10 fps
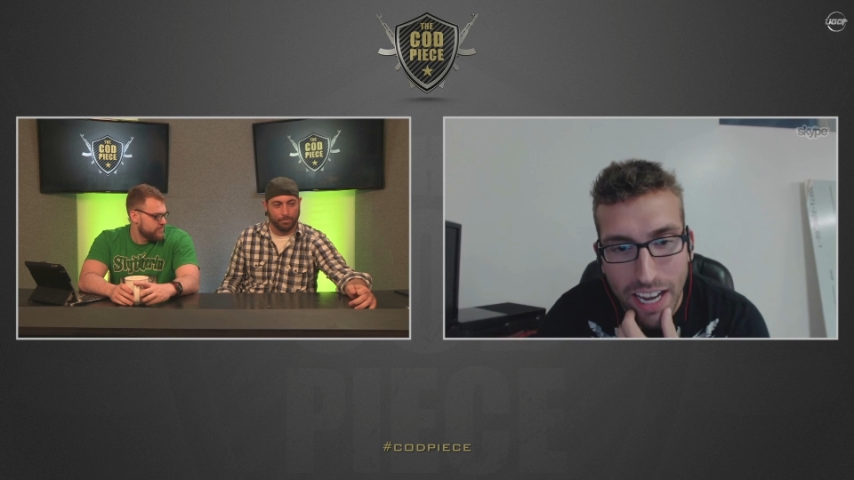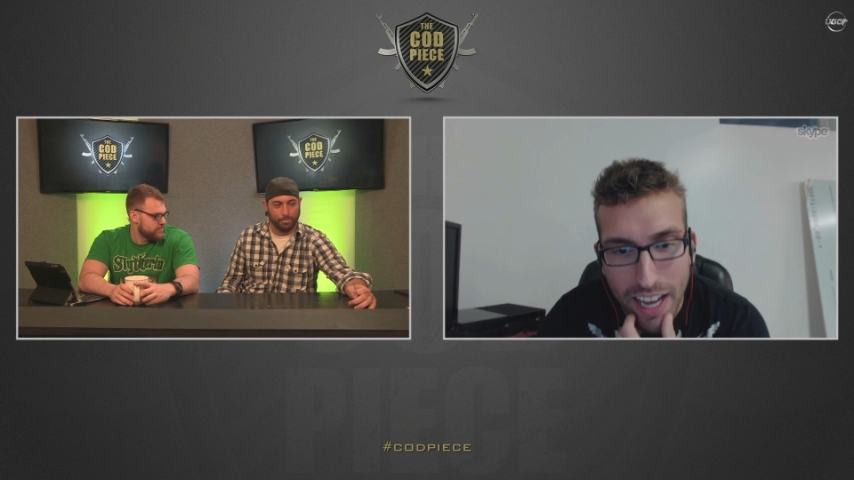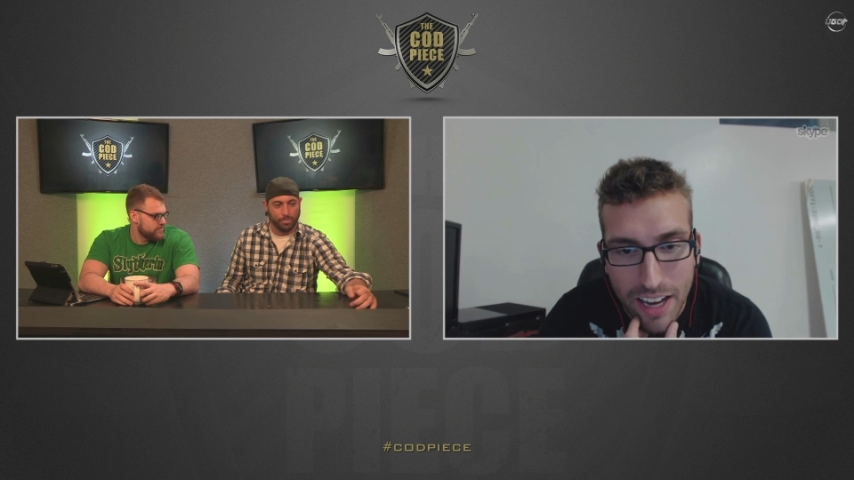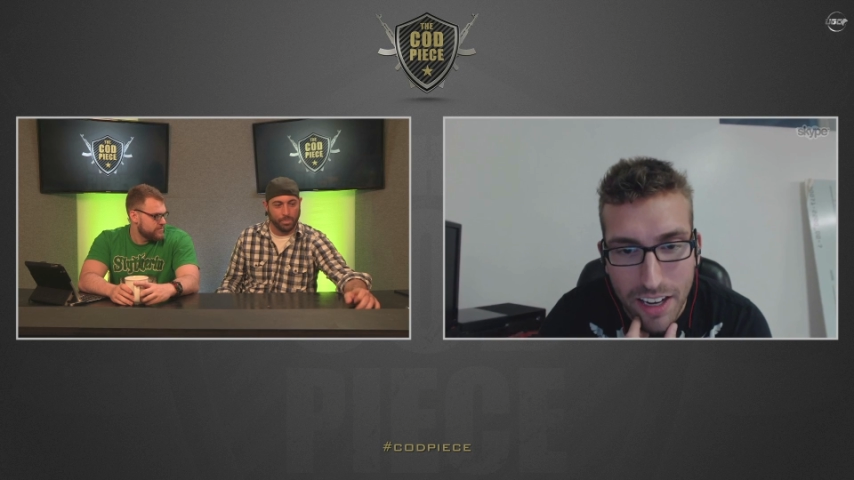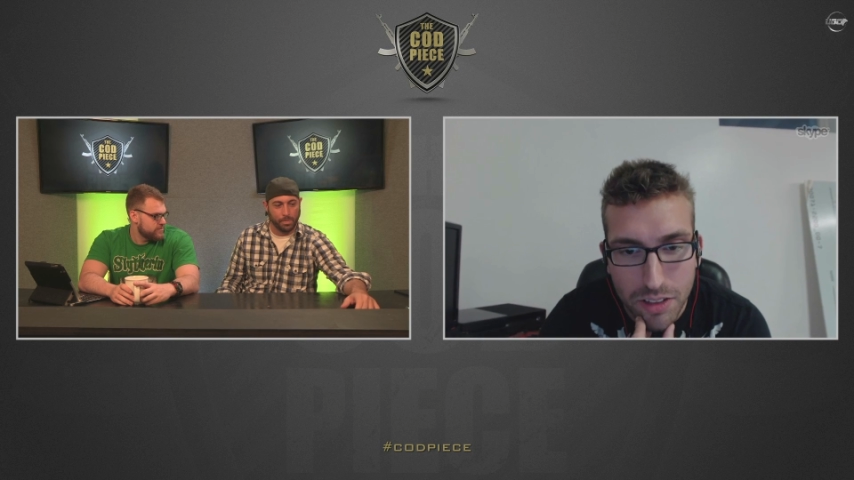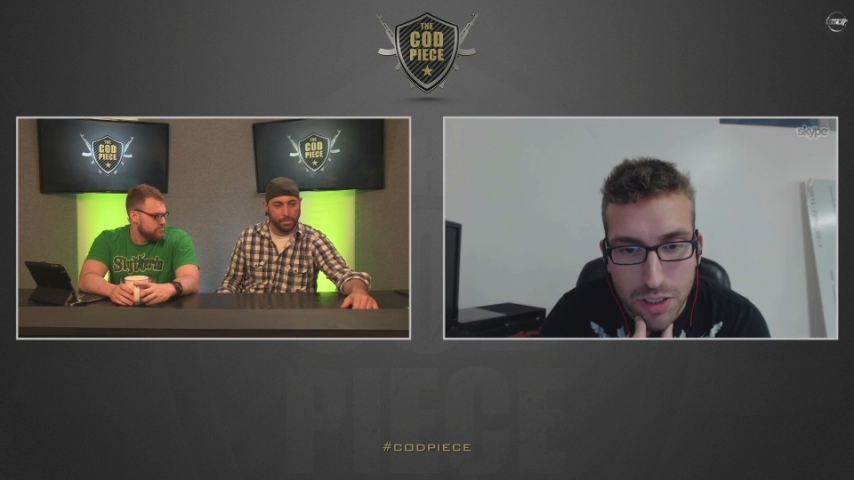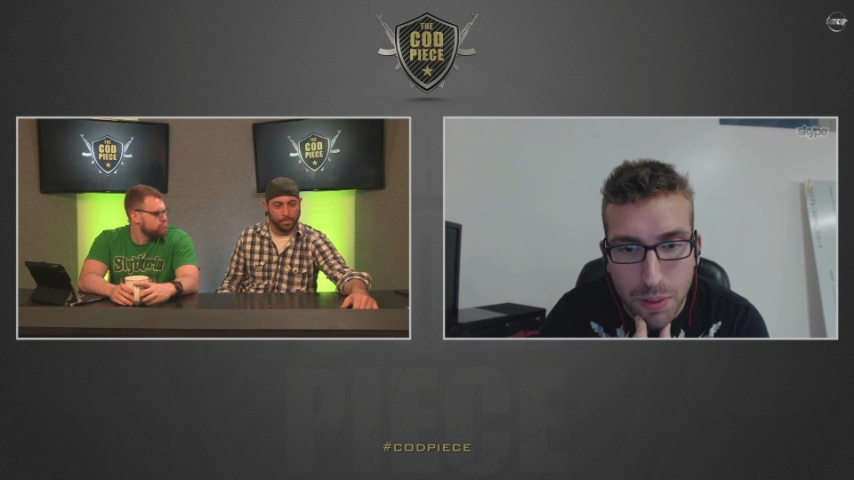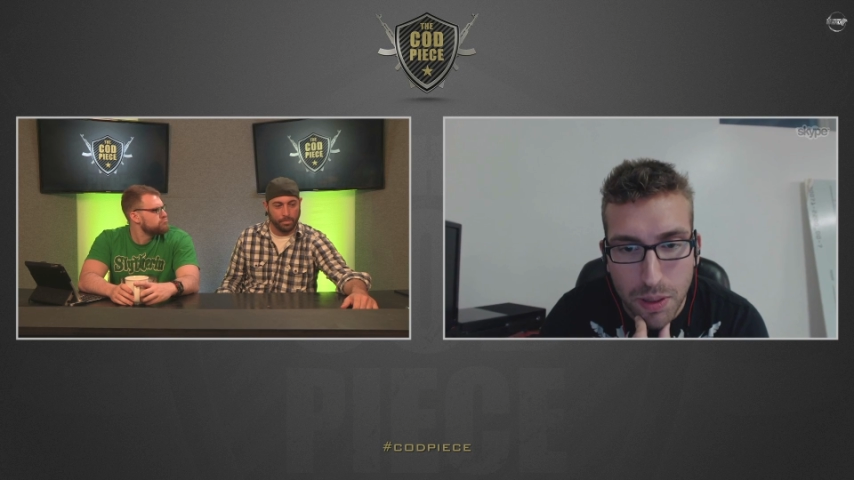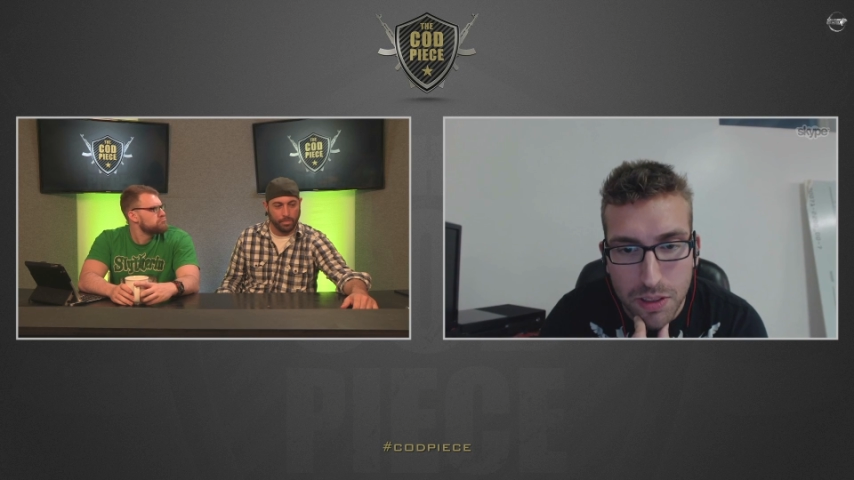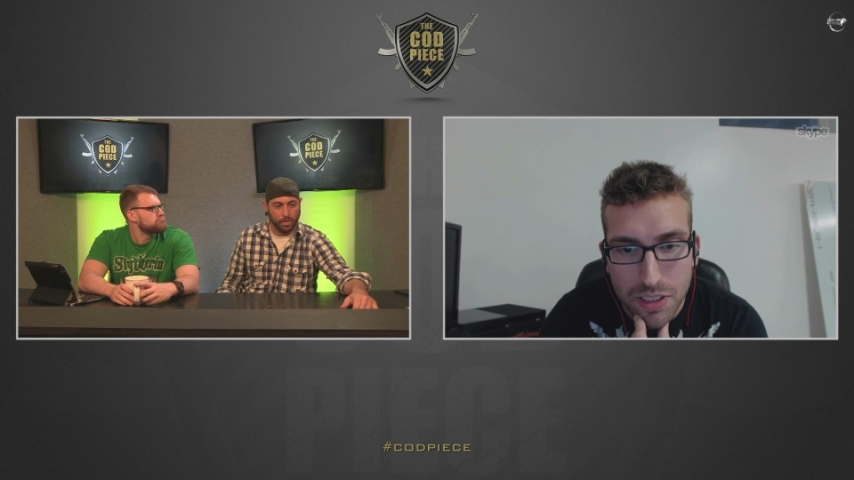do you suppose
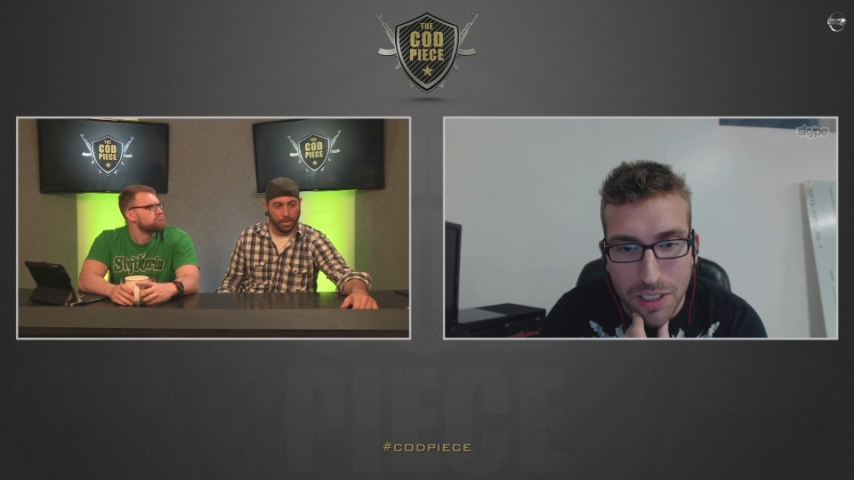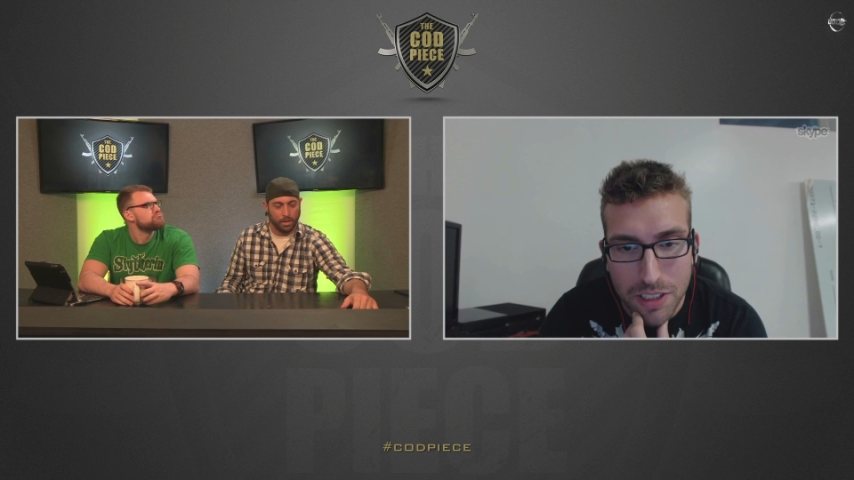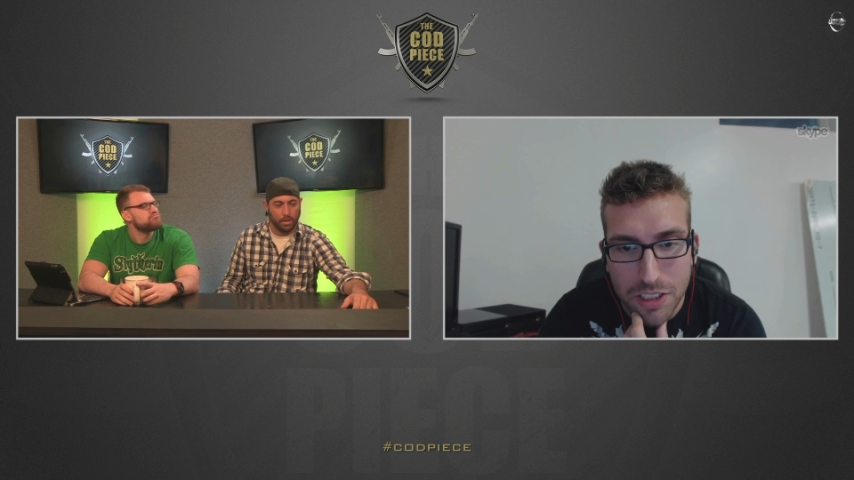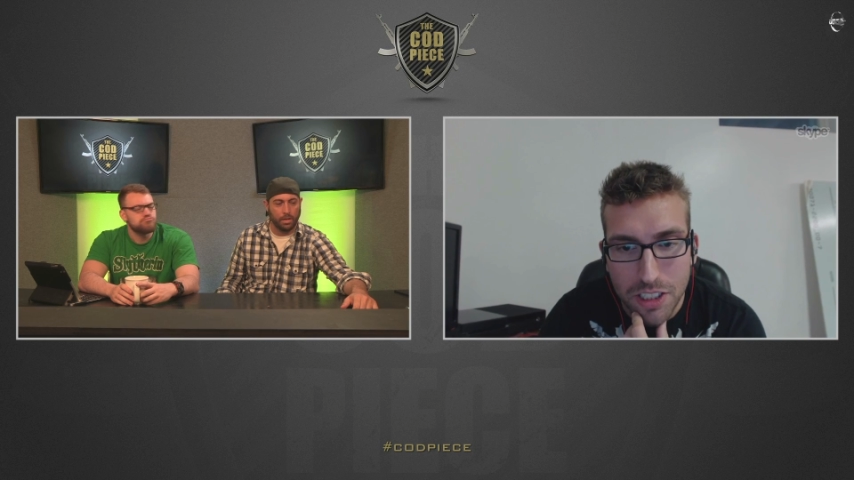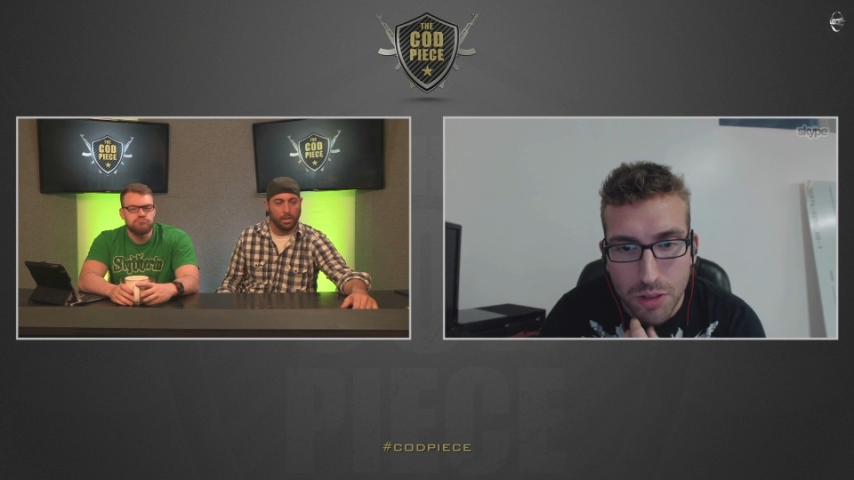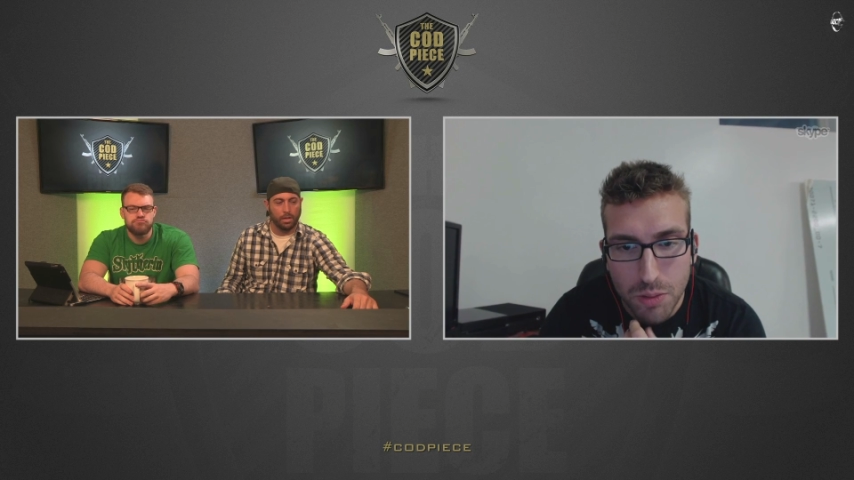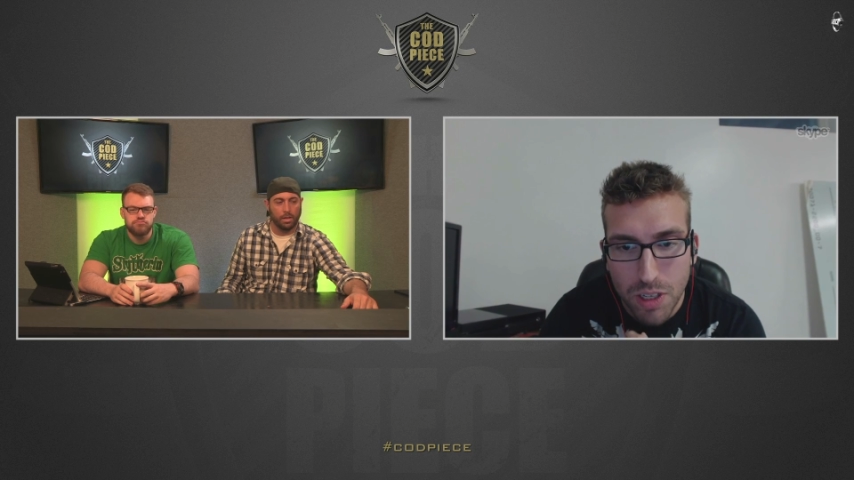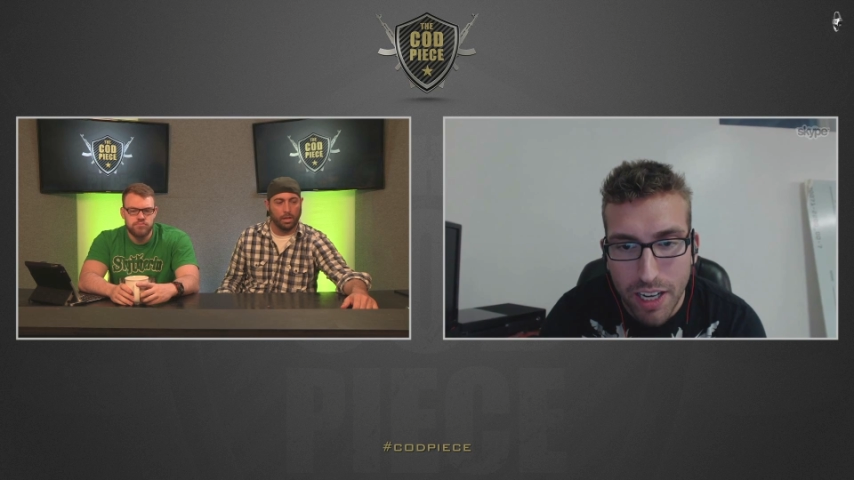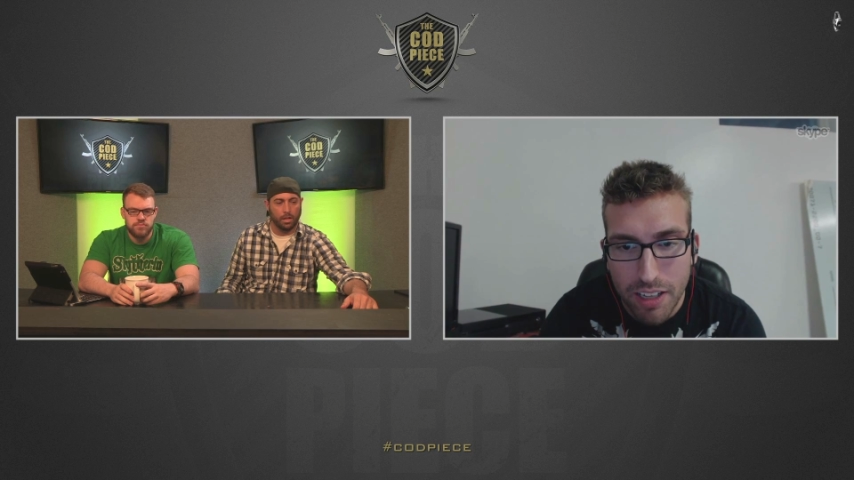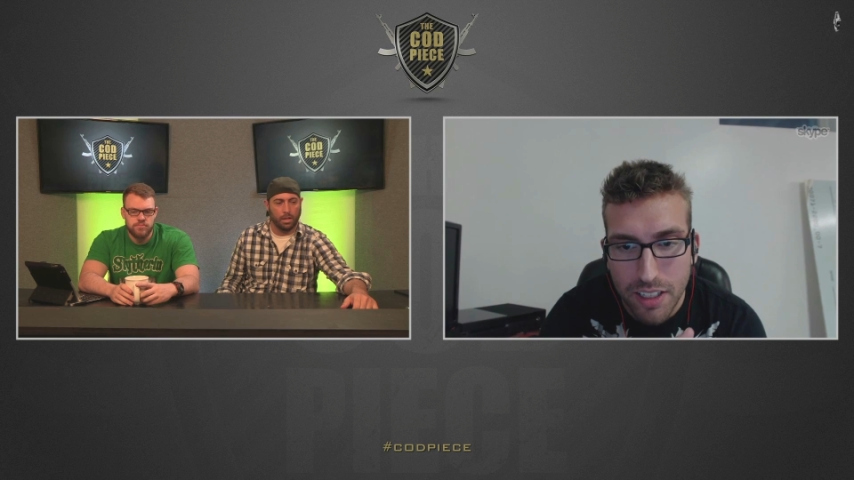MLG should work out
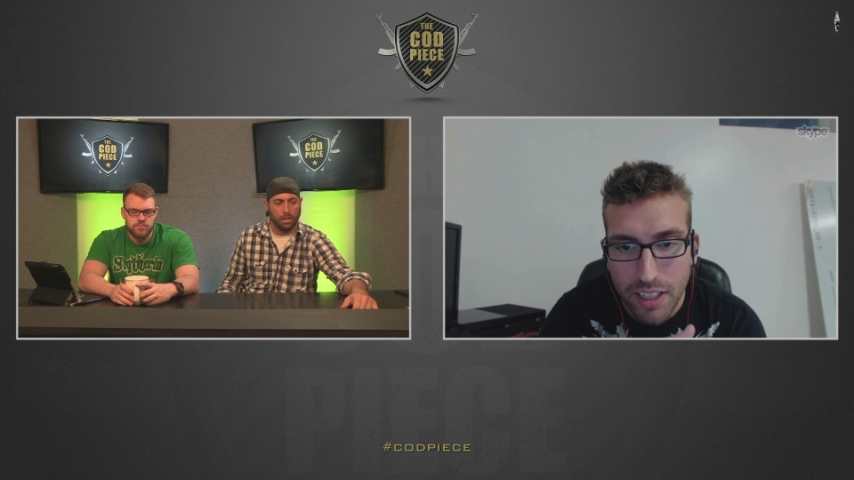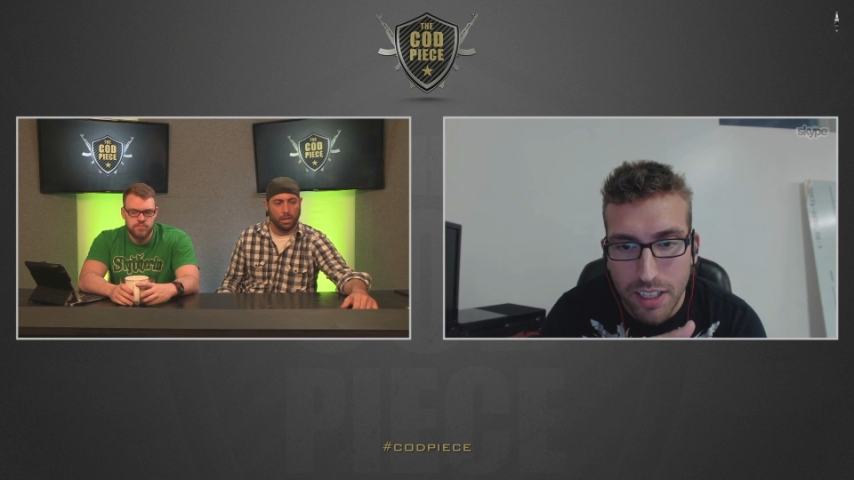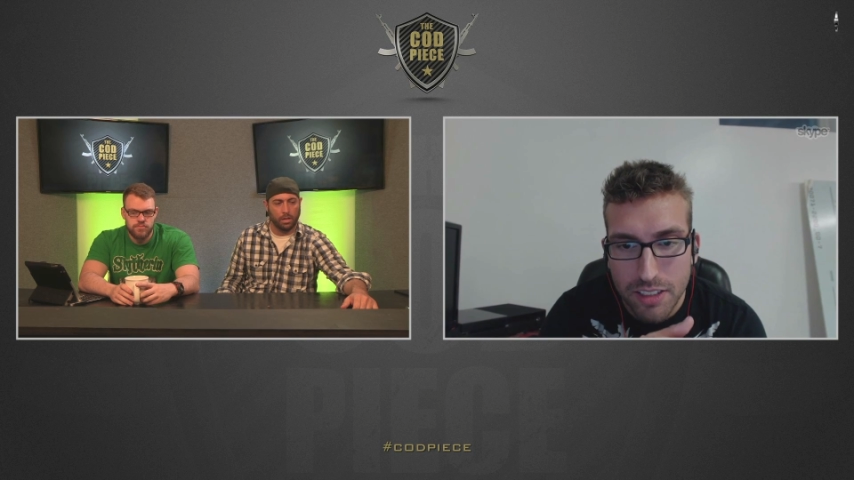the kinks and